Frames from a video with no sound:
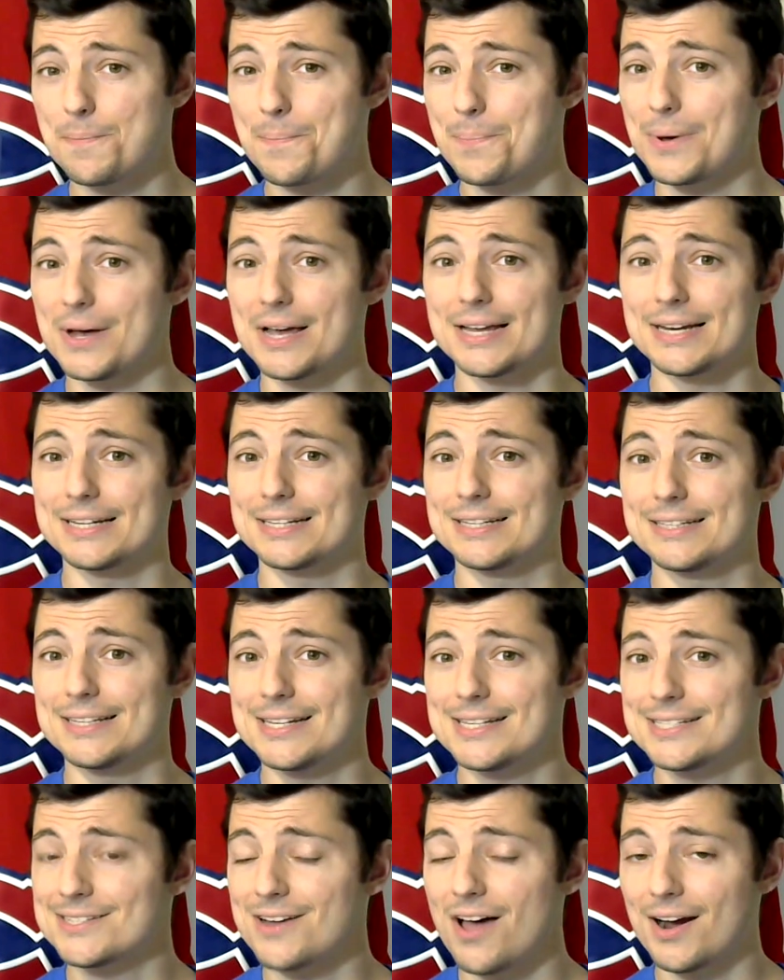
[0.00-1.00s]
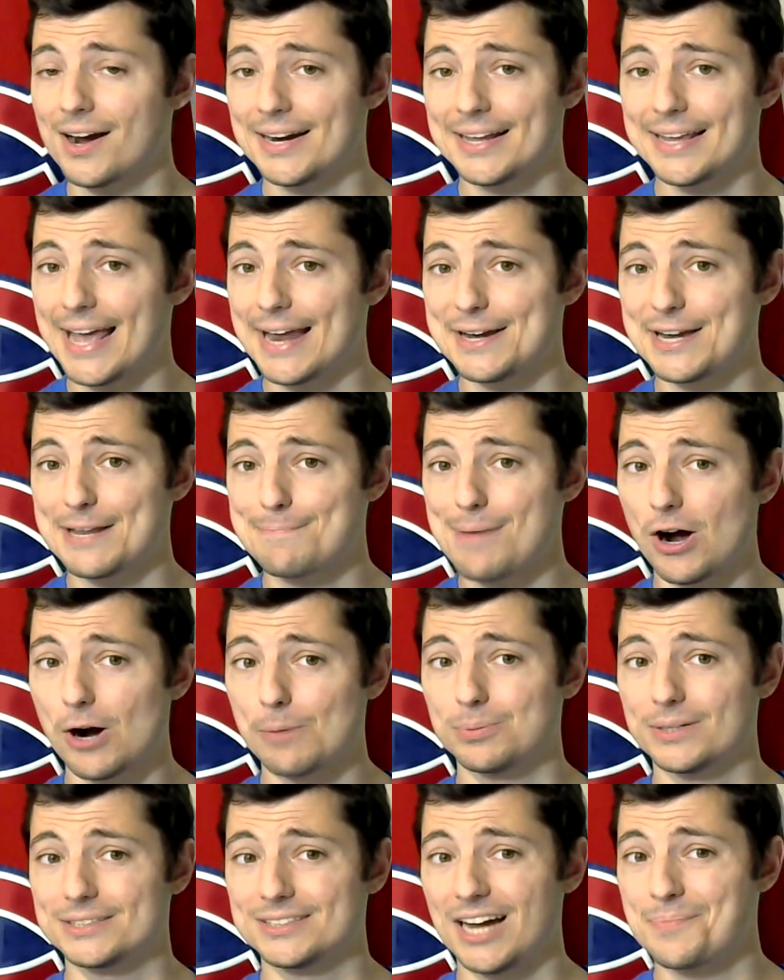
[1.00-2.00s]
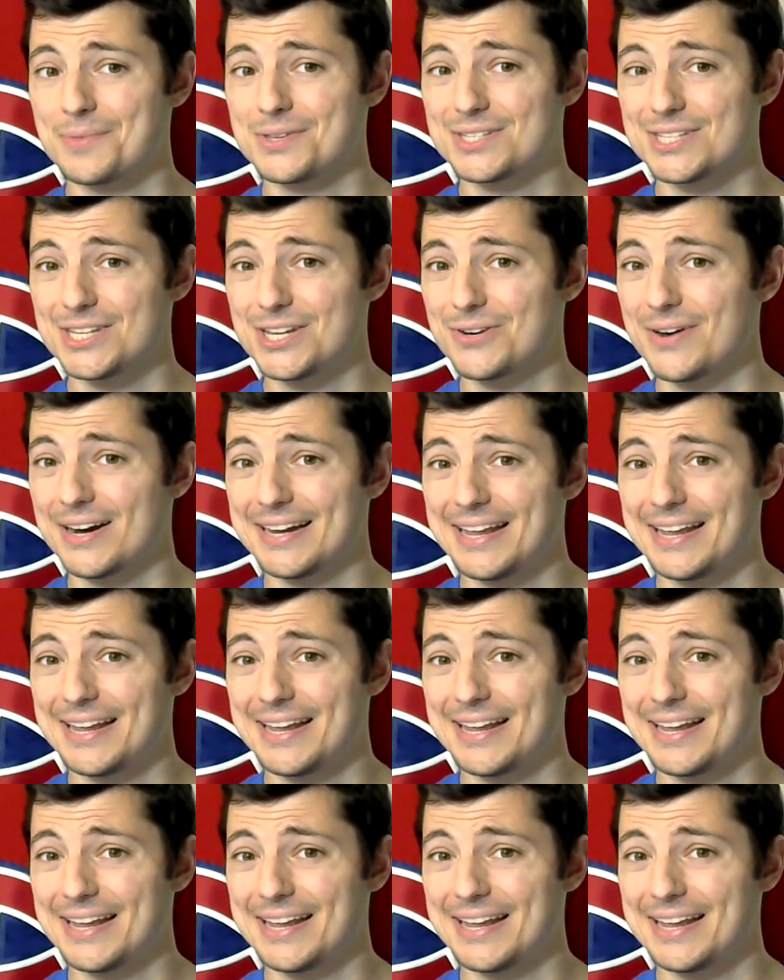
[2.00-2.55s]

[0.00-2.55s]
but he's not going to get any power play time this year,